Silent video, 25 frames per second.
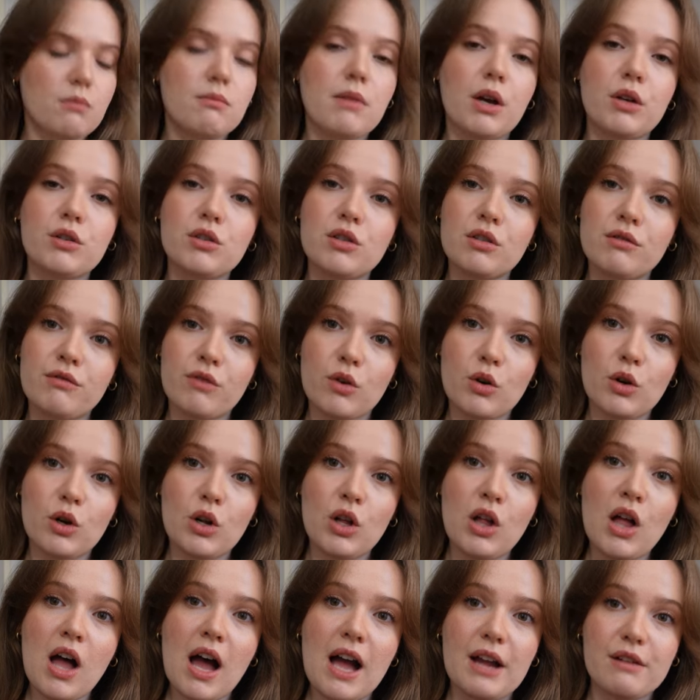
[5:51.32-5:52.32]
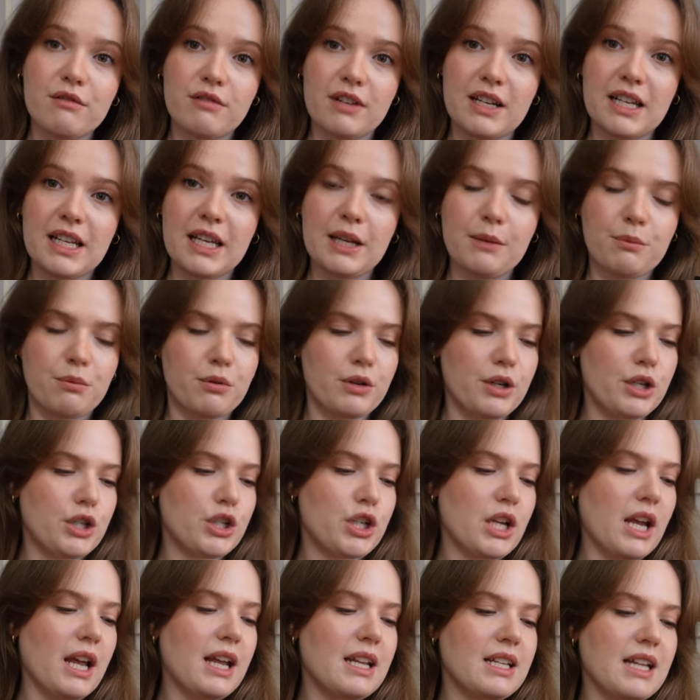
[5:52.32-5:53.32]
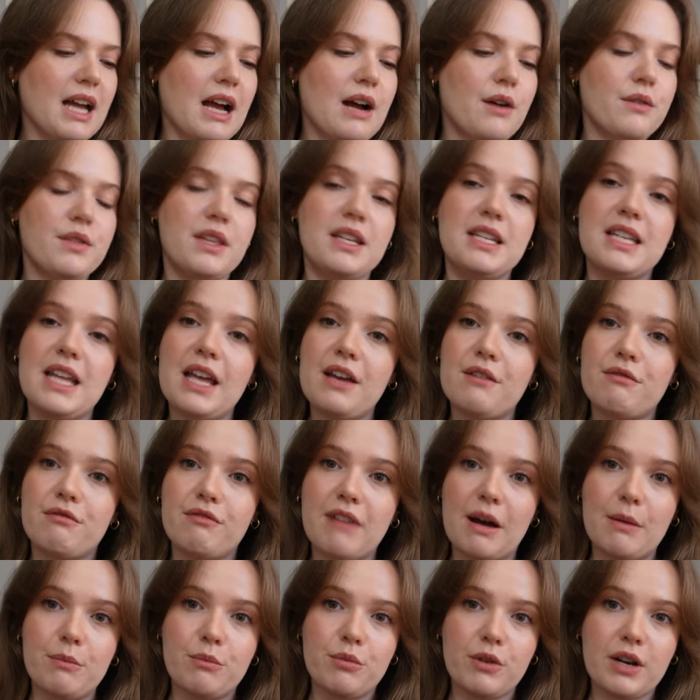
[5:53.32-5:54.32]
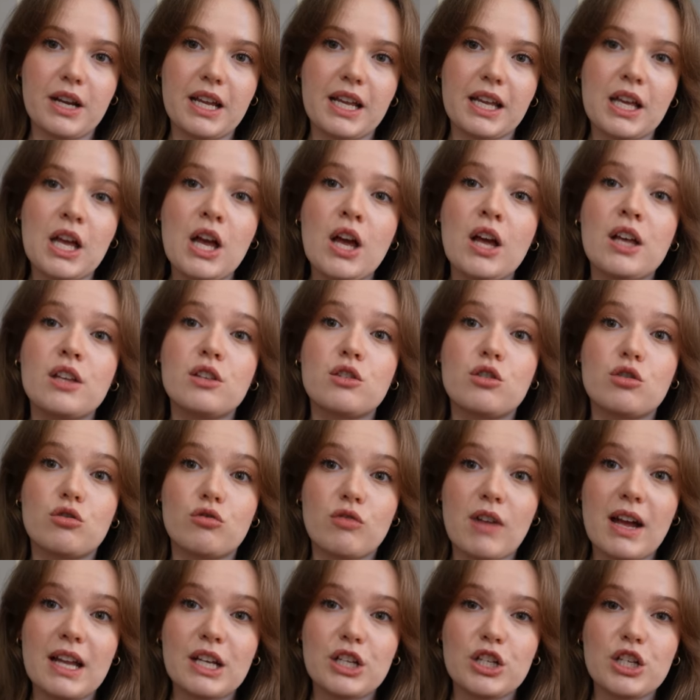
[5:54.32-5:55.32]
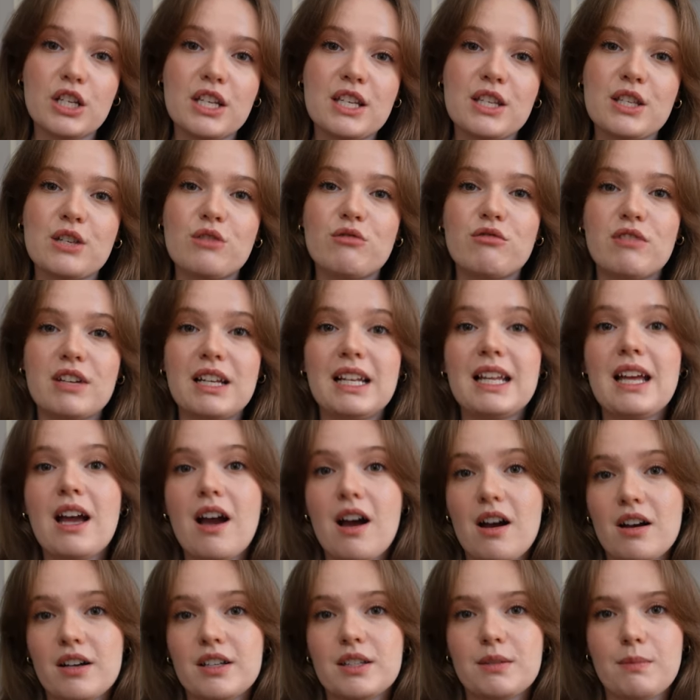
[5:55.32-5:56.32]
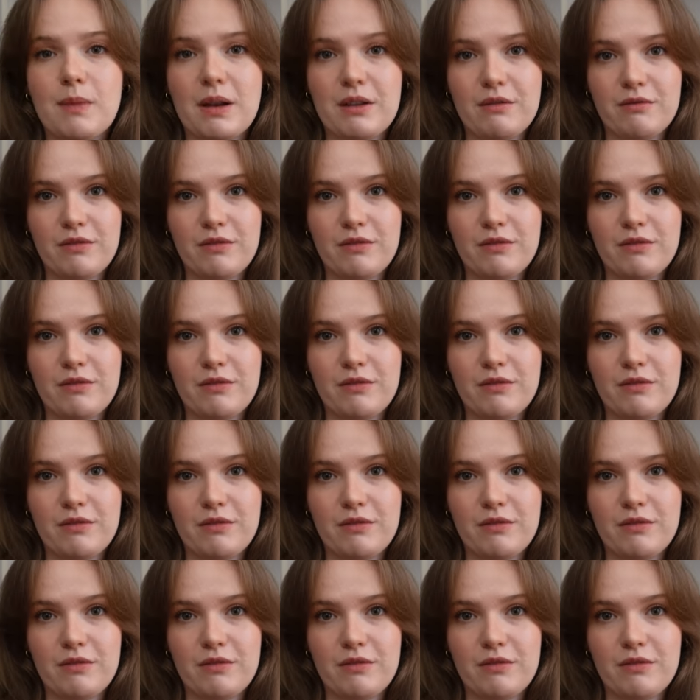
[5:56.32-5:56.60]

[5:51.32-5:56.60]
Most of all, I really appreciate how the knit fabric stretches and really hugs my